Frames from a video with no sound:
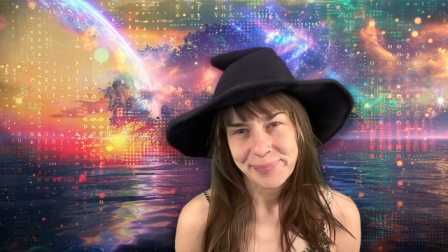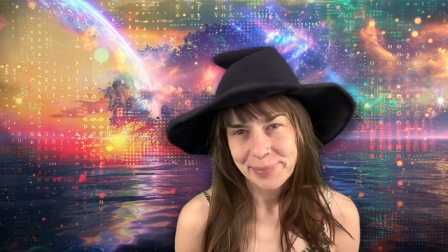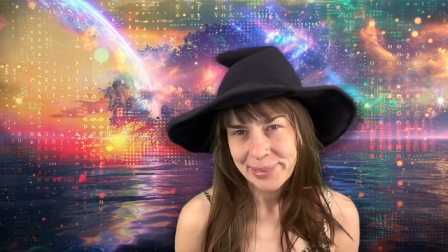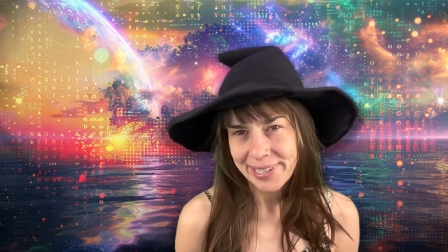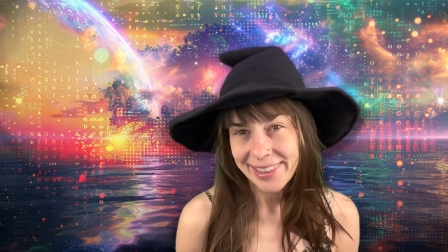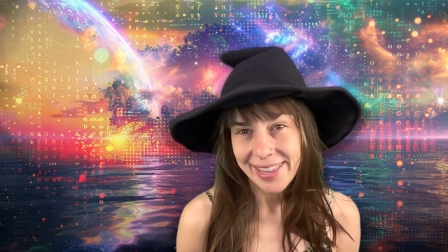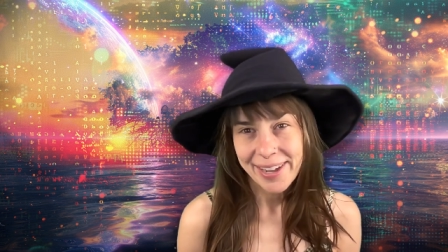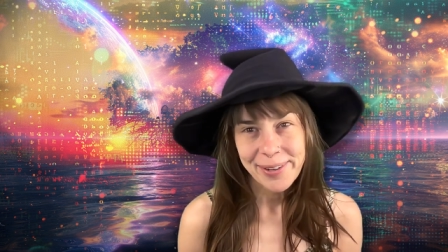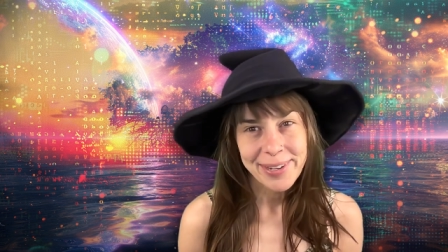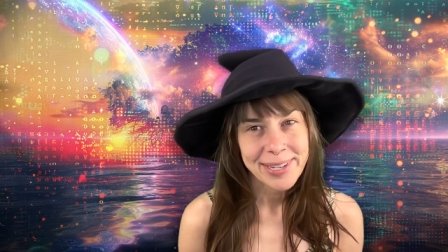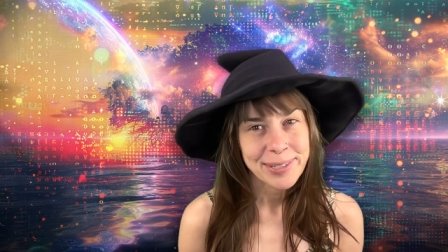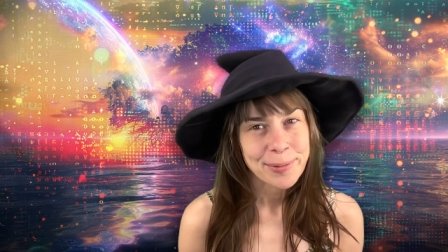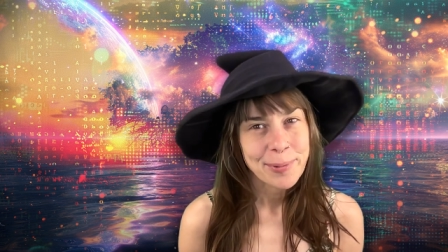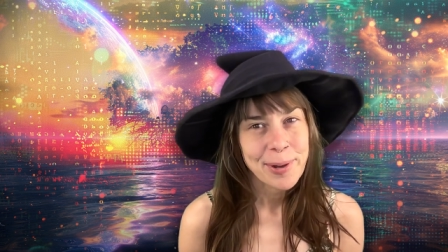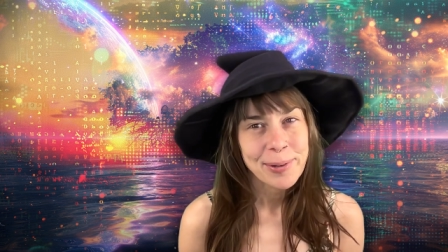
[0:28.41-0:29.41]
Breathe out
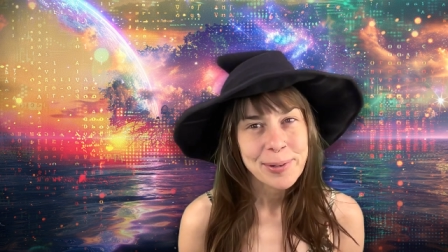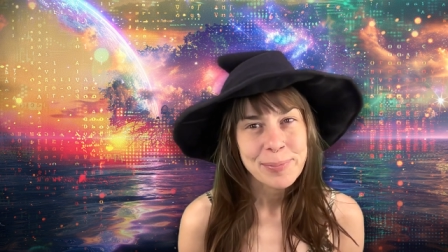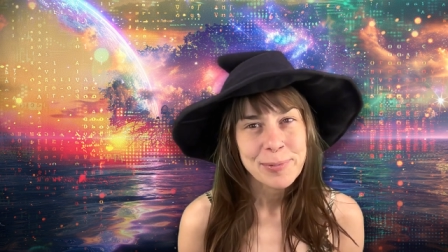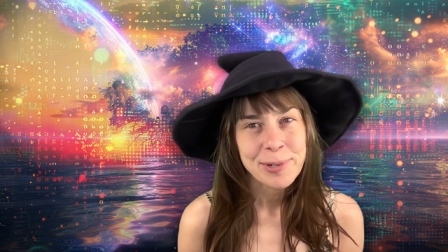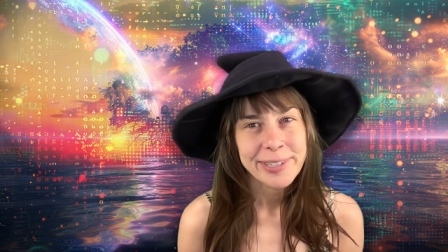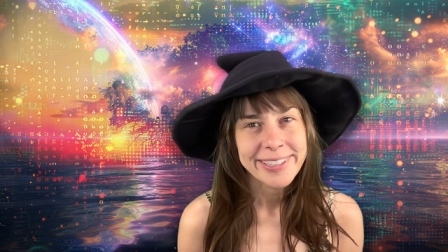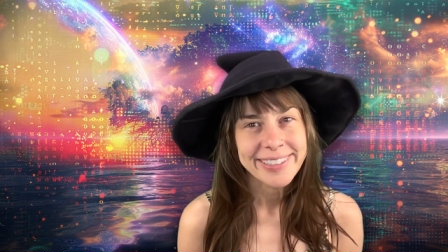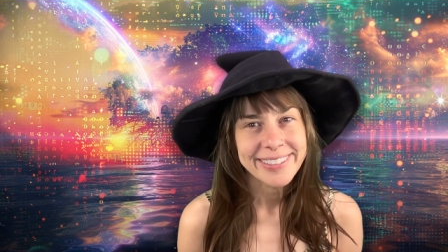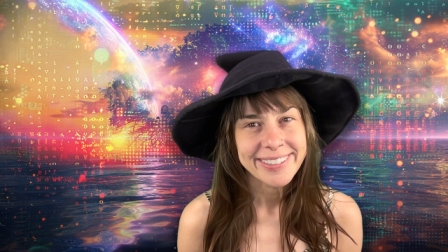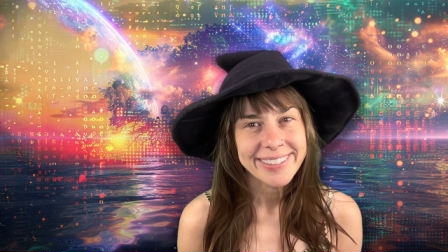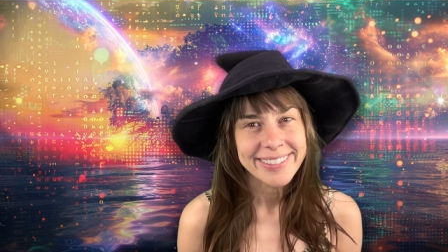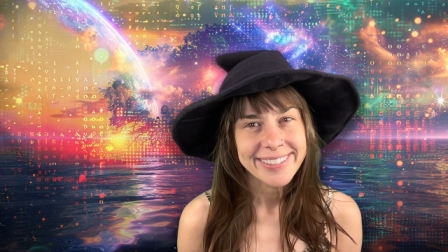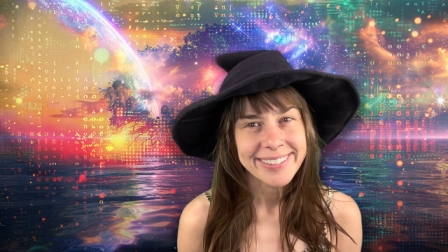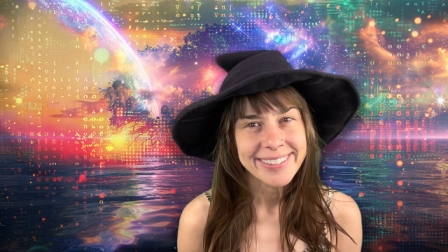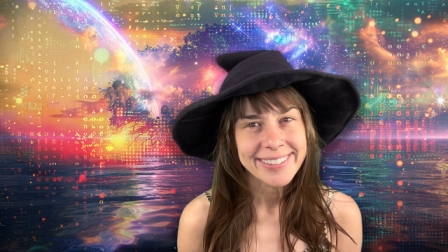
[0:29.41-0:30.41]
and welcome what
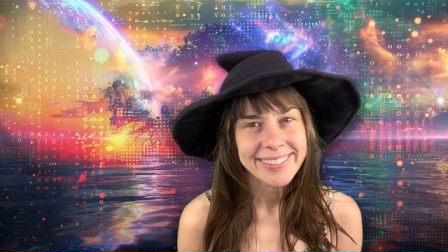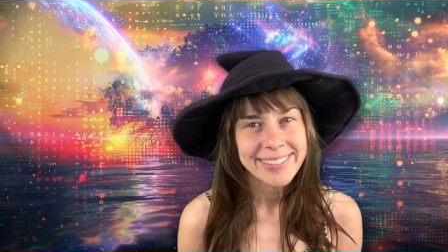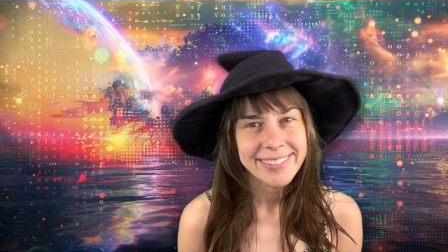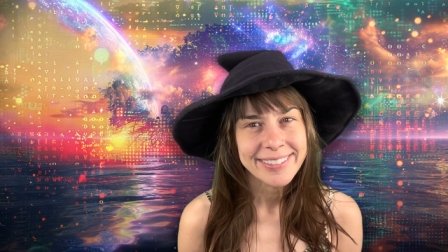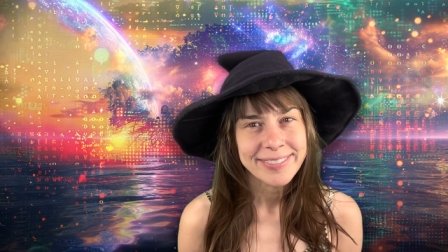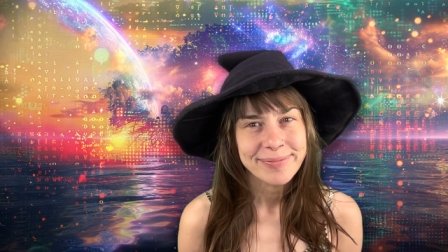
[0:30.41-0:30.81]
is.